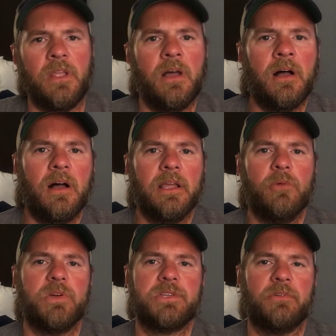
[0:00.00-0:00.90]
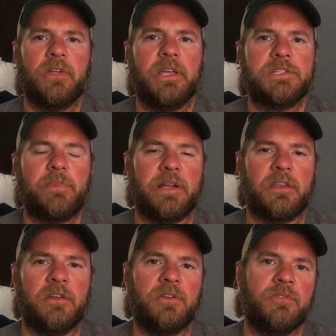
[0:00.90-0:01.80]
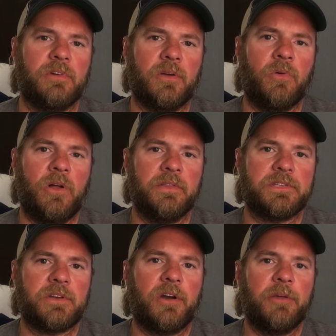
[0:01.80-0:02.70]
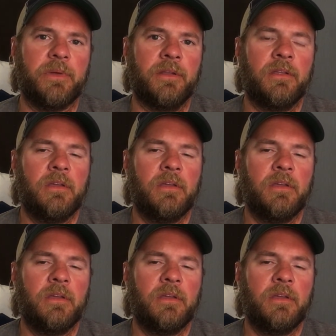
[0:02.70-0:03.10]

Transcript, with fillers: uh, he wasn't really expecting to do very well in this tournament,